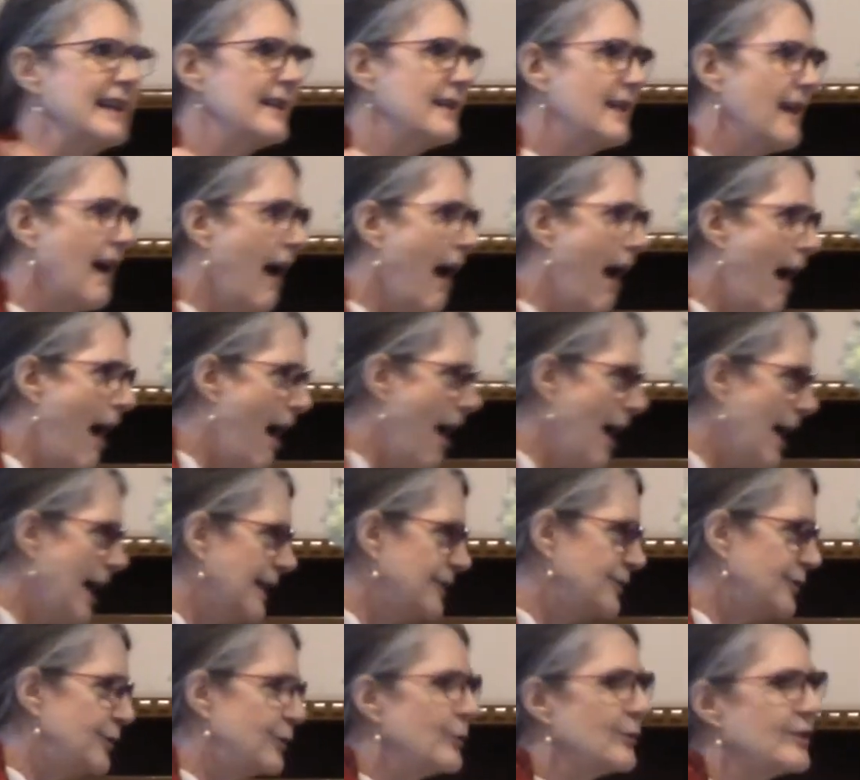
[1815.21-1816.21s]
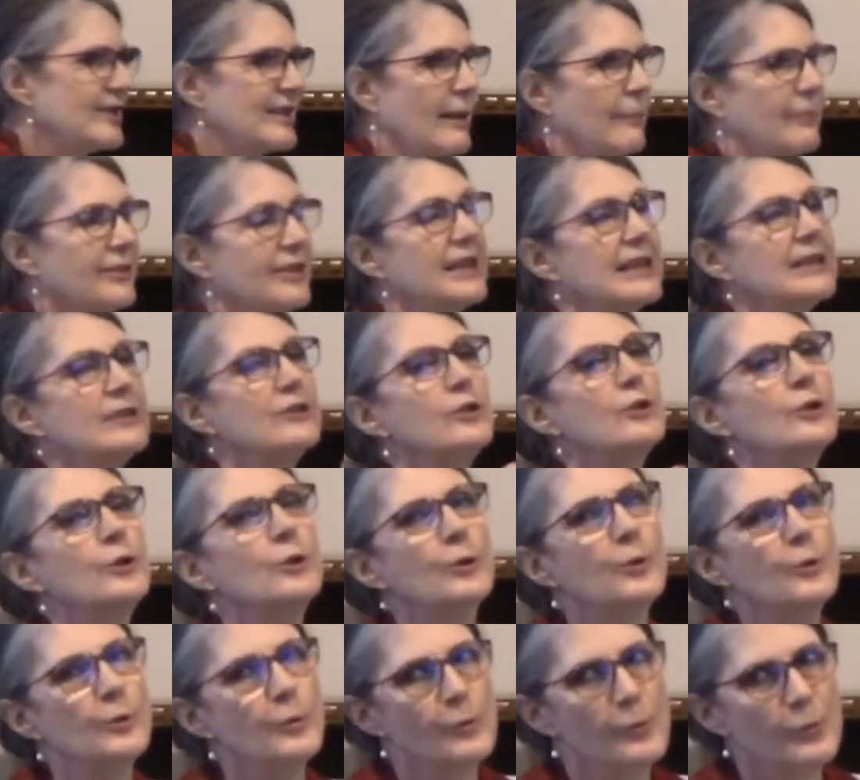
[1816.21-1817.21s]
God do something
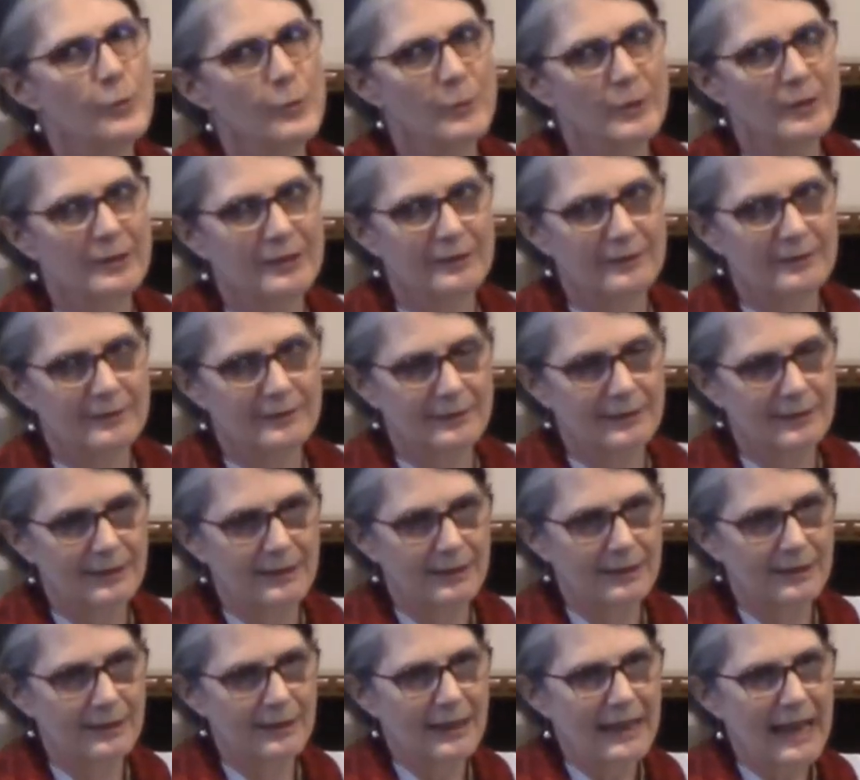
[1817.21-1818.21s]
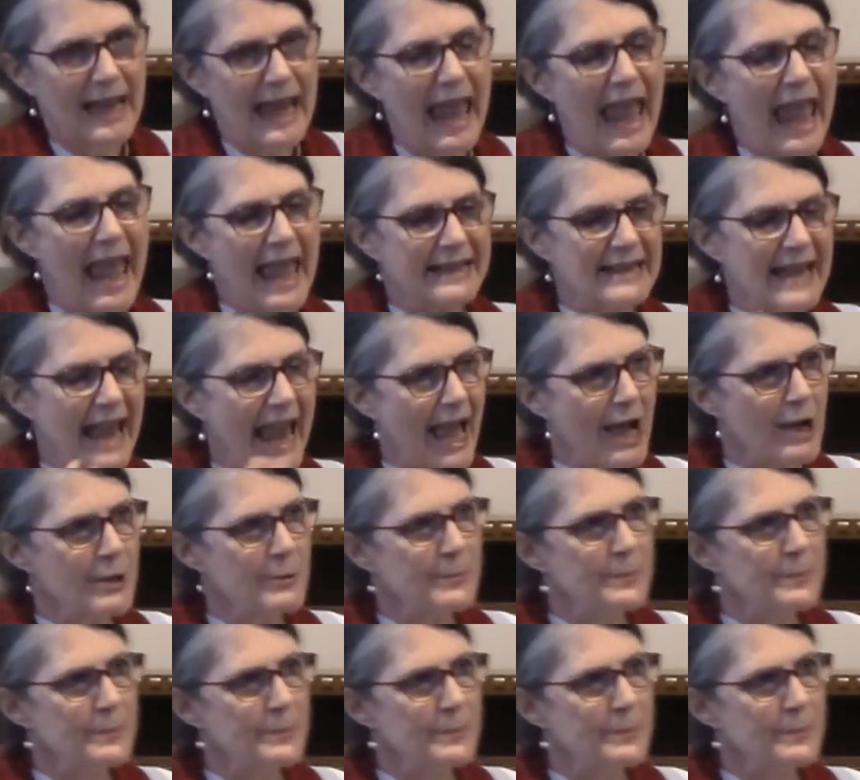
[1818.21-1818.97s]
new and help